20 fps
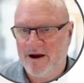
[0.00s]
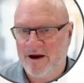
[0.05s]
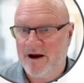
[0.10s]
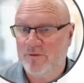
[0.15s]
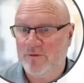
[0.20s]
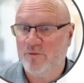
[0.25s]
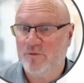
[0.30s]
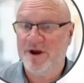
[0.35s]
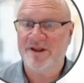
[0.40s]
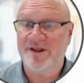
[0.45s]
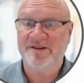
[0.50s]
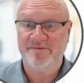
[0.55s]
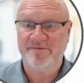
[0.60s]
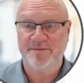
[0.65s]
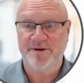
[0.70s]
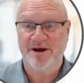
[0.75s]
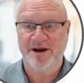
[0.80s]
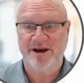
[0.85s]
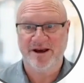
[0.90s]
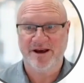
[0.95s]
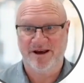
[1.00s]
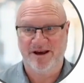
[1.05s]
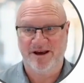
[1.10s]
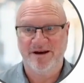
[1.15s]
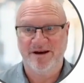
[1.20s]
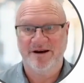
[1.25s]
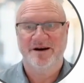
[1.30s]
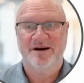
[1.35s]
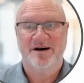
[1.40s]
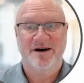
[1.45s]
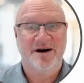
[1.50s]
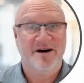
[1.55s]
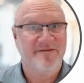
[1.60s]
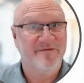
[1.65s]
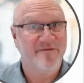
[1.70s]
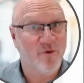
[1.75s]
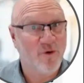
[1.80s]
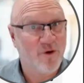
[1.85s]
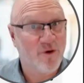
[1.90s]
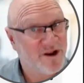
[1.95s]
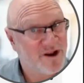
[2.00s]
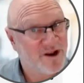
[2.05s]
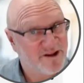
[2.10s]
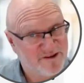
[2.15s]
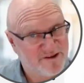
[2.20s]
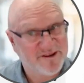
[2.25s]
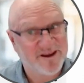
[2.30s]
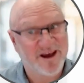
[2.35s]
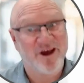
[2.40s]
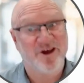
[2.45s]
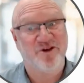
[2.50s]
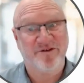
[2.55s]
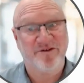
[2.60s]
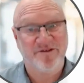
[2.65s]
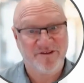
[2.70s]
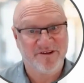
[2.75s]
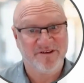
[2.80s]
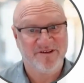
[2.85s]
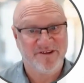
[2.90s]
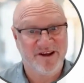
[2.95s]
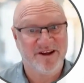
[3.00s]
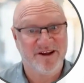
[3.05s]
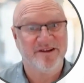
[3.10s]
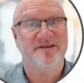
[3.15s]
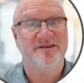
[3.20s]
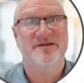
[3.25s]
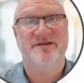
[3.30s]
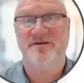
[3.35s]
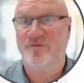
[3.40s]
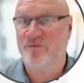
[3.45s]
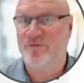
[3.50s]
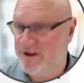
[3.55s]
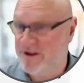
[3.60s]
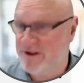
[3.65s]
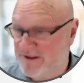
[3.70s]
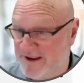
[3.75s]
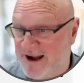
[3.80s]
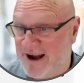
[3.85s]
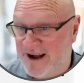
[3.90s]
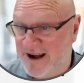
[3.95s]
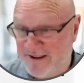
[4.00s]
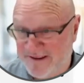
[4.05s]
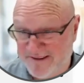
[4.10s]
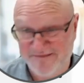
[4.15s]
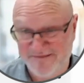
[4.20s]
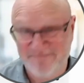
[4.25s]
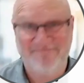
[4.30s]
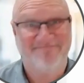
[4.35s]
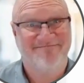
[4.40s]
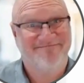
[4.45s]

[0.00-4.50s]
When speaking, avoid hesitations and sentence restarts.